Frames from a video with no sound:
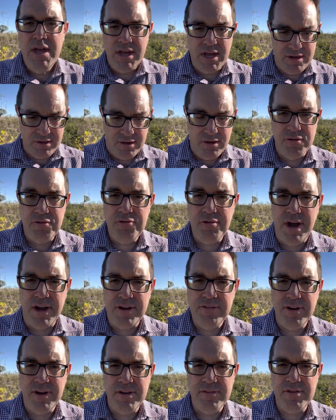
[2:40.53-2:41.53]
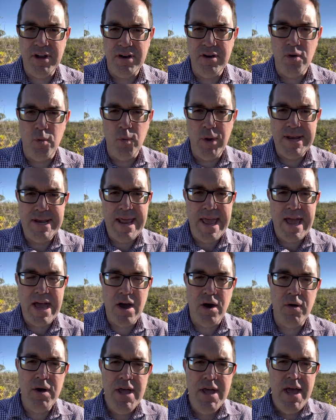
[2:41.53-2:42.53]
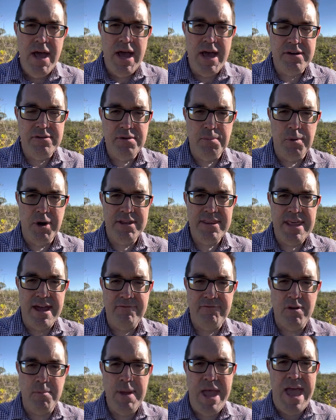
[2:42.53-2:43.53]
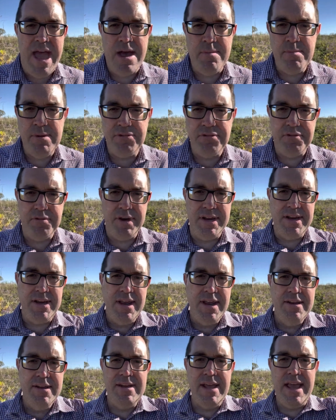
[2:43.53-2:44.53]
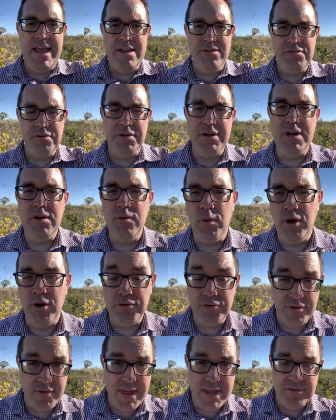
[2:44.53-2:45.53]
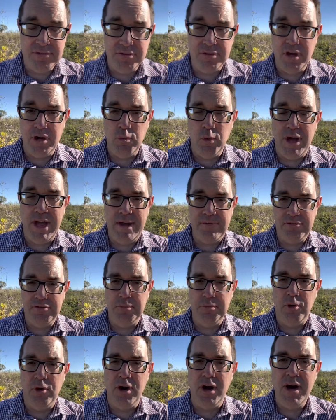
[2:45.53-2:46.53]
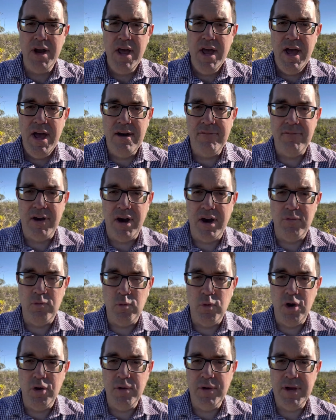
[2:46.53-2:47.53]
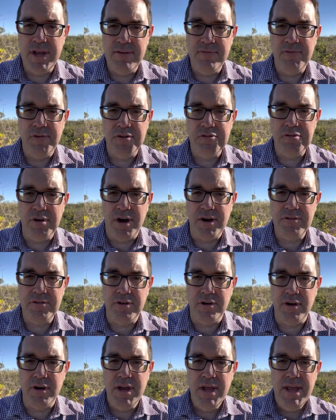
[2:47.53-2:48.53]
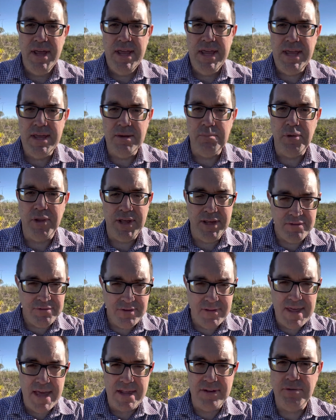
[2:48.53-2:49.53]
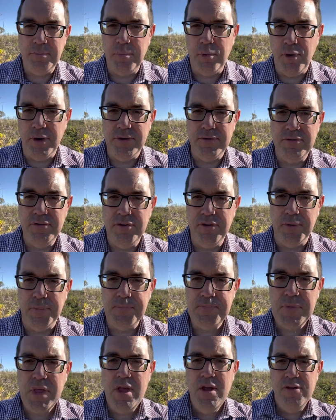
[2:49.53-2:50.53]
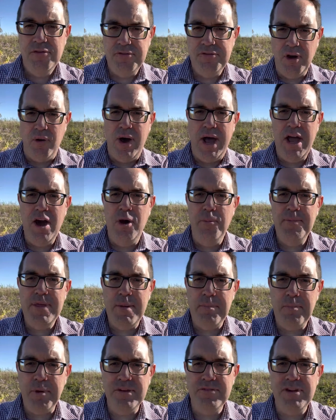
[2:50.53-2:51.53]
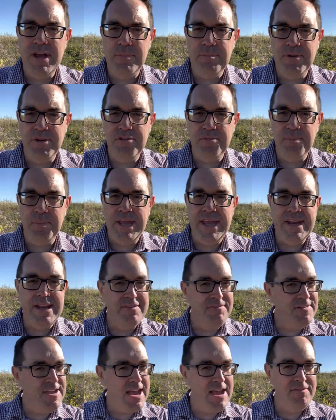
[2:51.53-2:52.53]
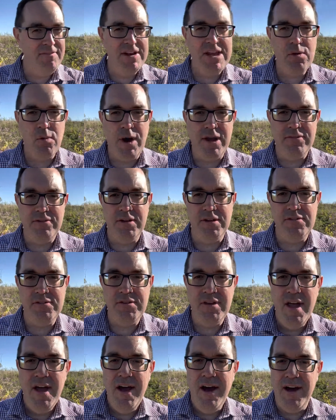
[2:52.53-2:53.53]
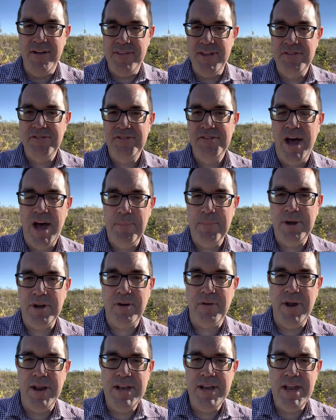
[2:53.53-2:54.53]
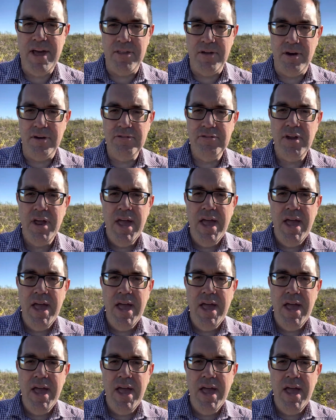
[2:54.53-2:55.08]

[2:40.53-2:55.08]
construction is underway now to bring that from Abbott Street to Hazeldean Road. So that's good. We'll have some more of our road infrastructure in place, and that's important too. So I hope that brings you up to speed. If you have any questions on this topic or any others,